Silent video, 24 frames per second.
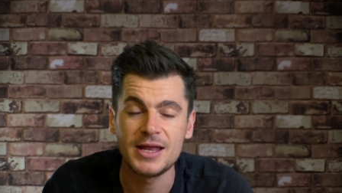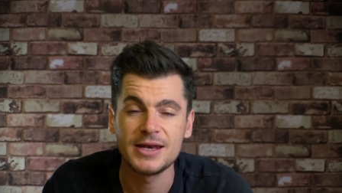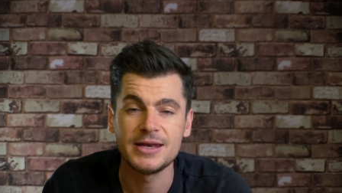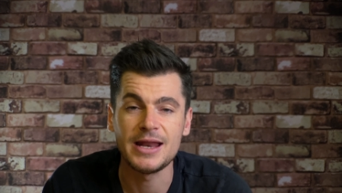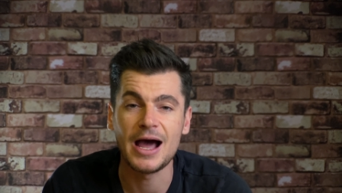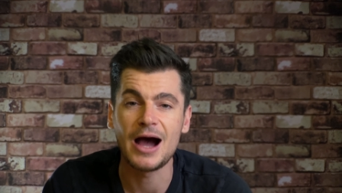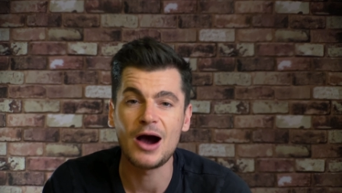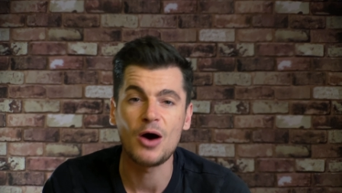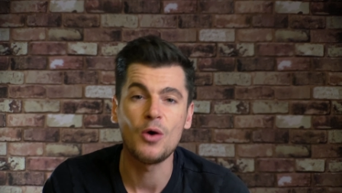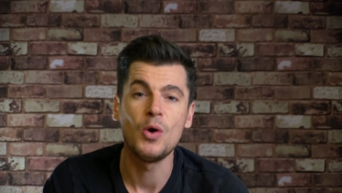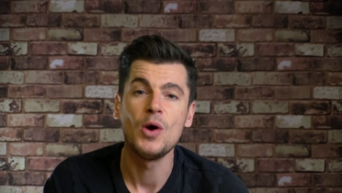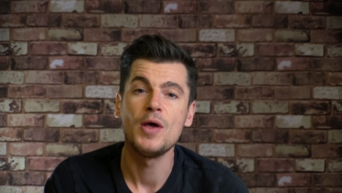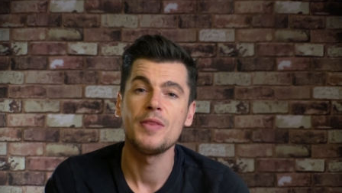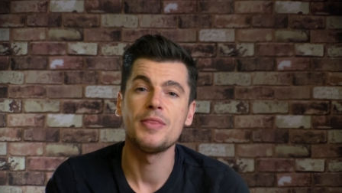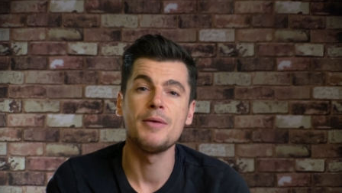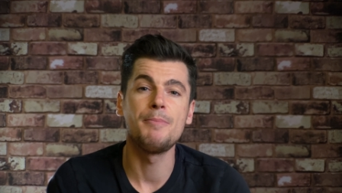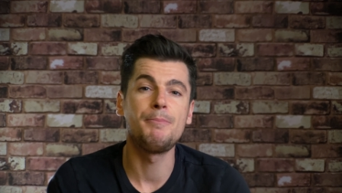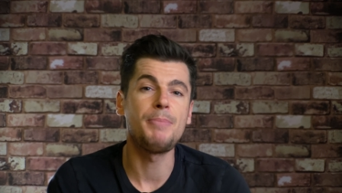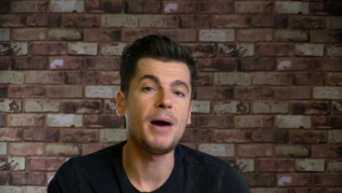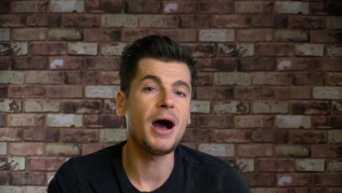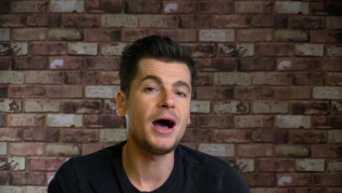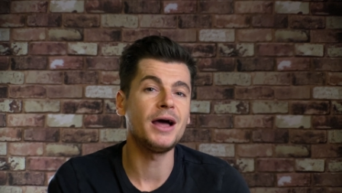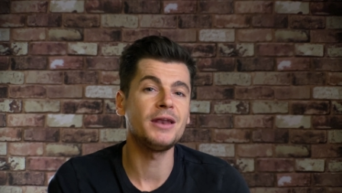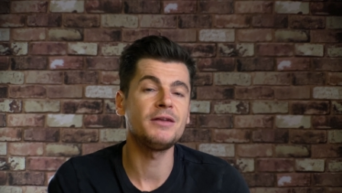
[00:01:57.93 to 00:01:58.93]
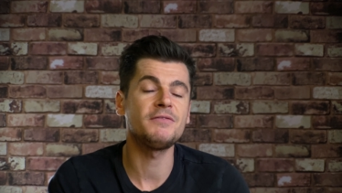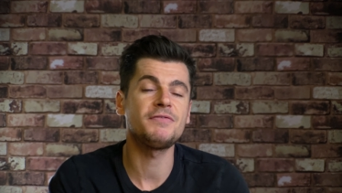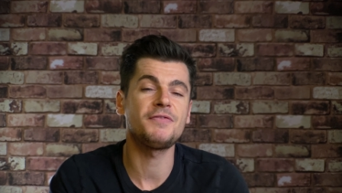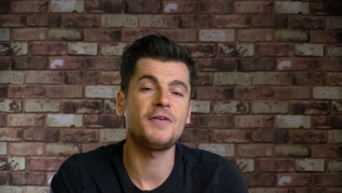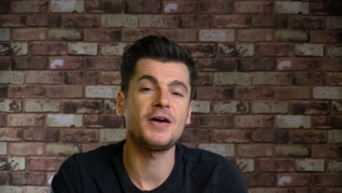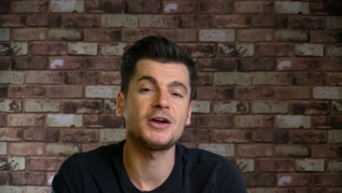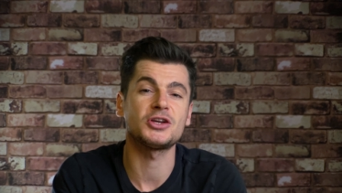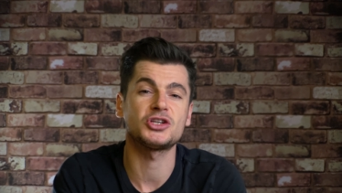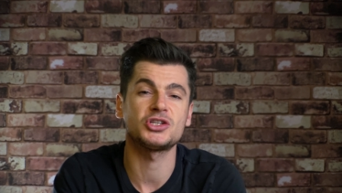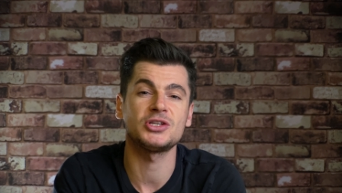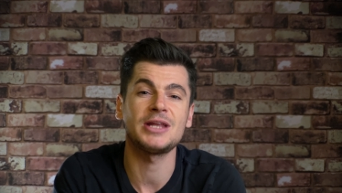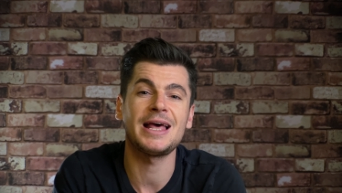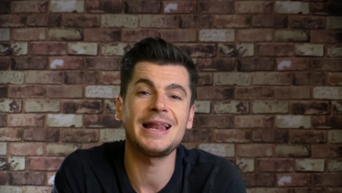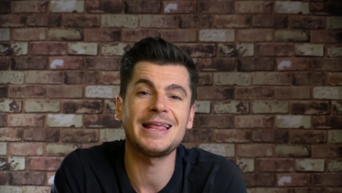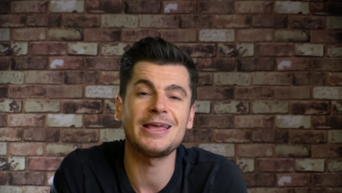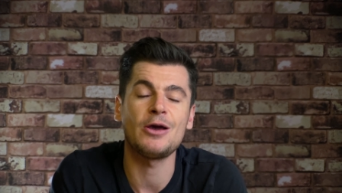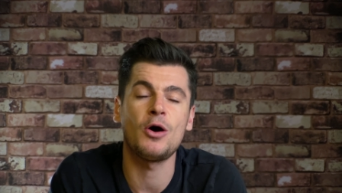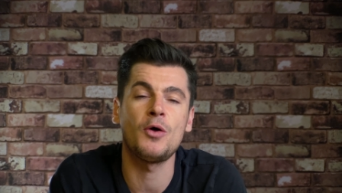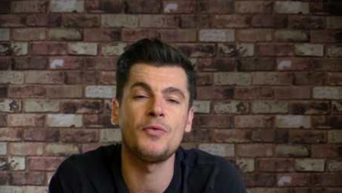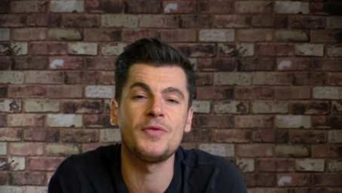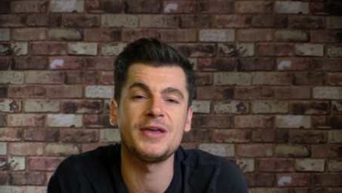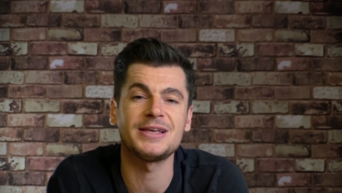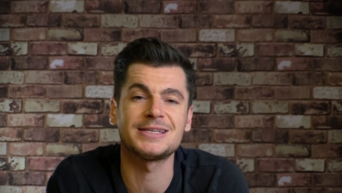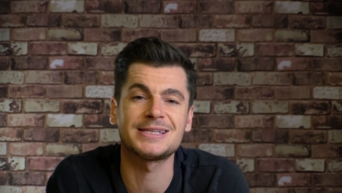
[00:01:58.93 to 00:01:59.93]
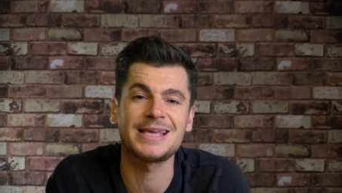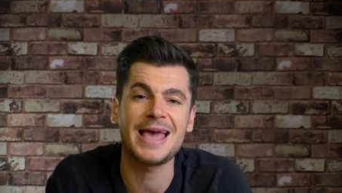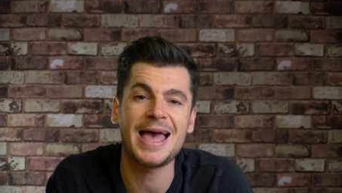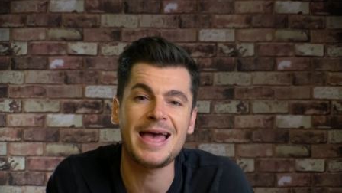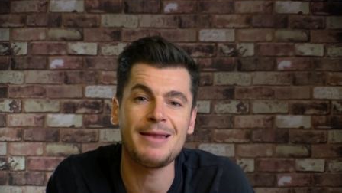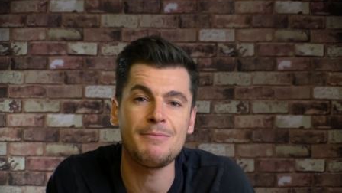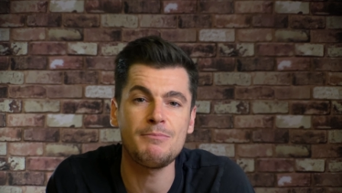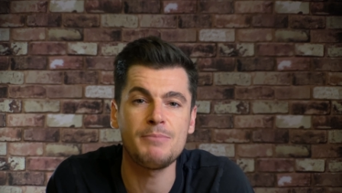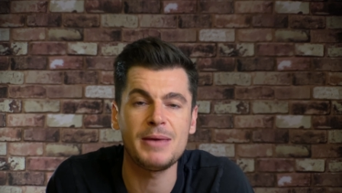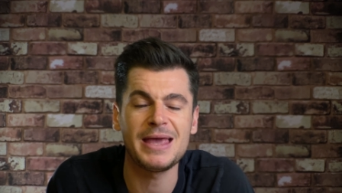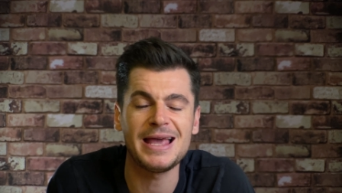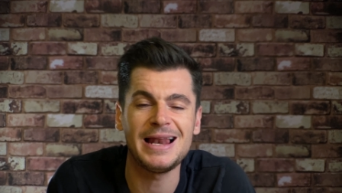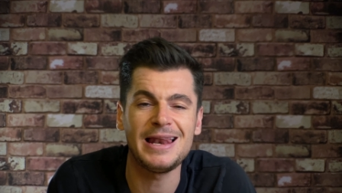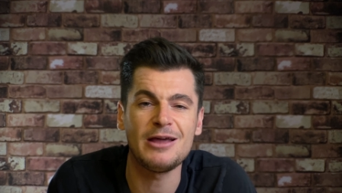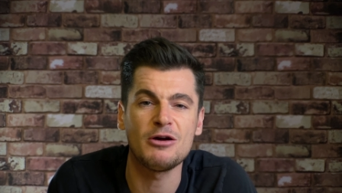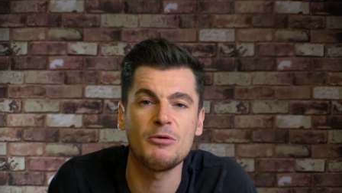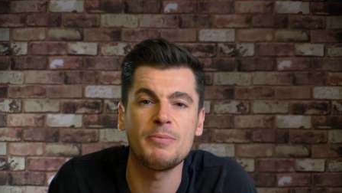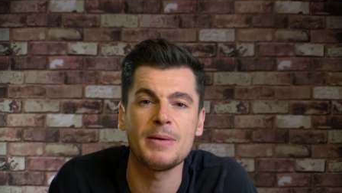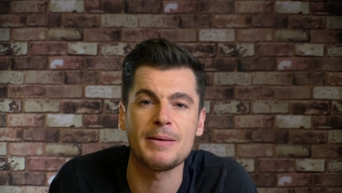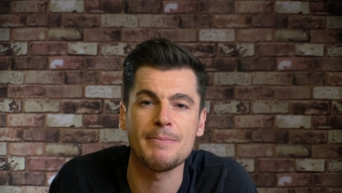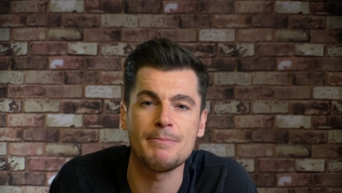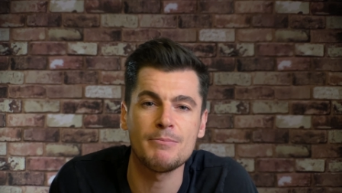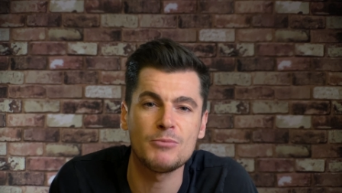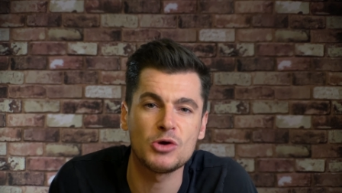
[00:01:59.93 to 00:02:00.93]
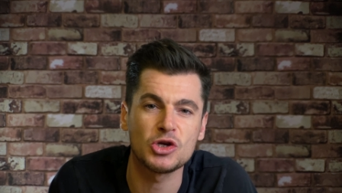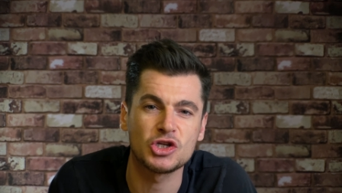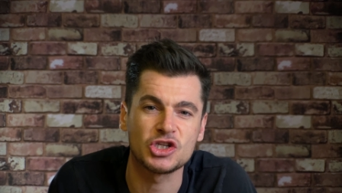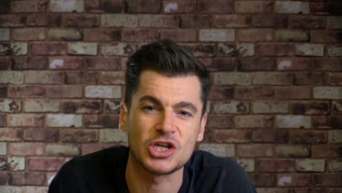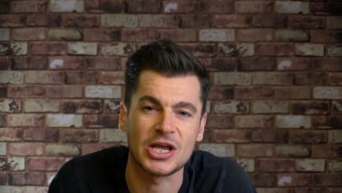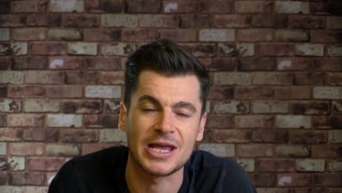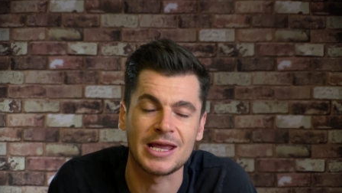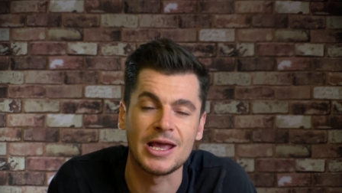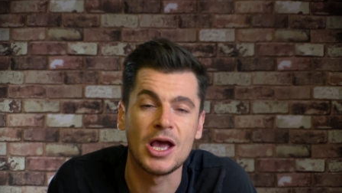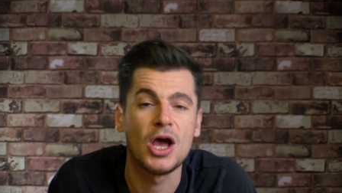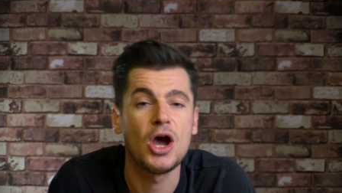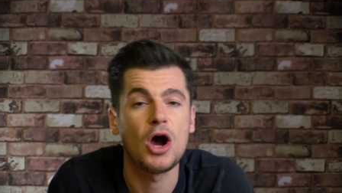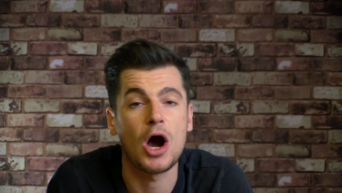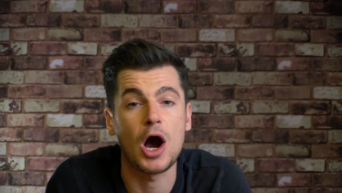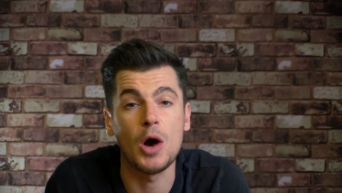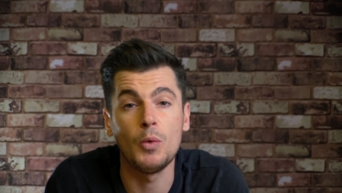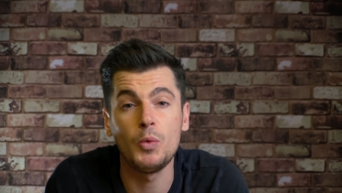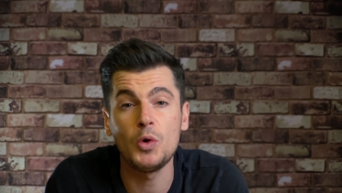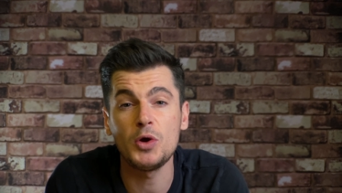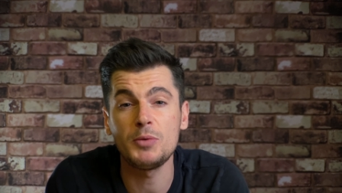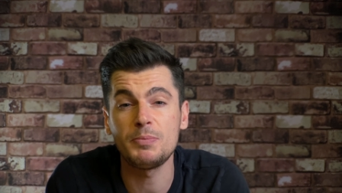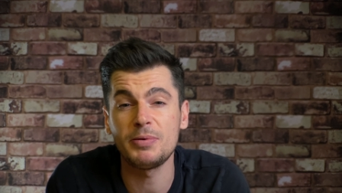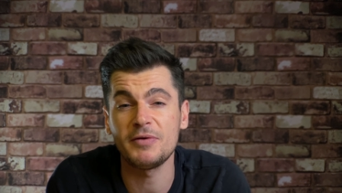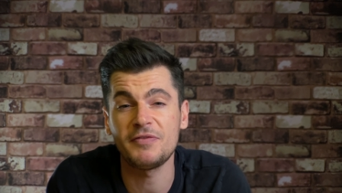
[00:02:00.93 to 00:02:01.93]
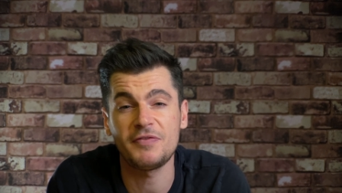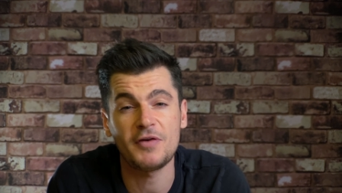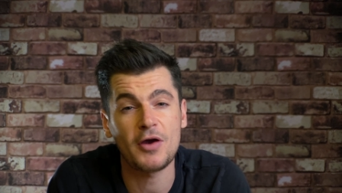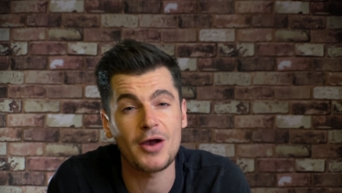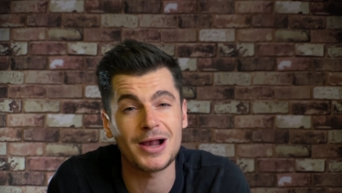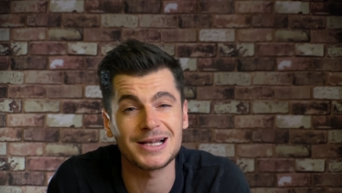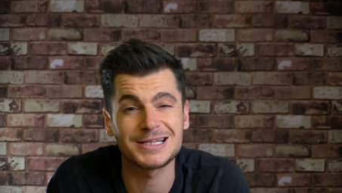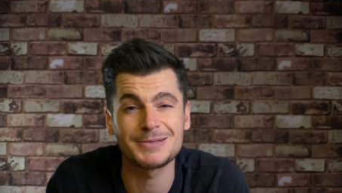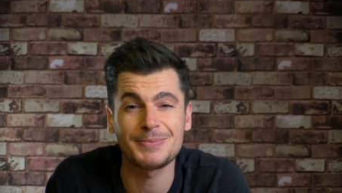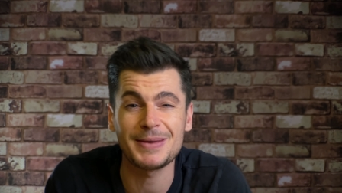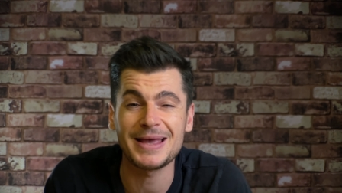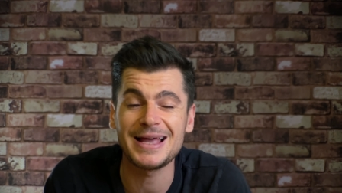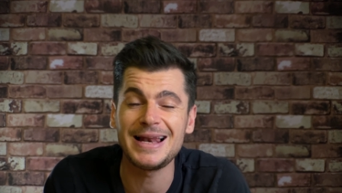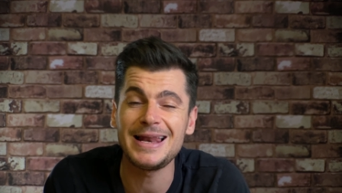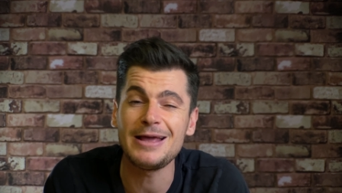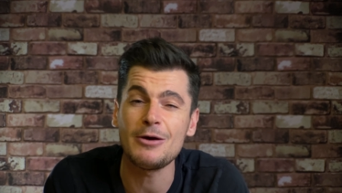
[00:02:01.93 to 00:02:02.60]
Now, the button functionality on this can be a little bit mushy. I would prefer it to be a little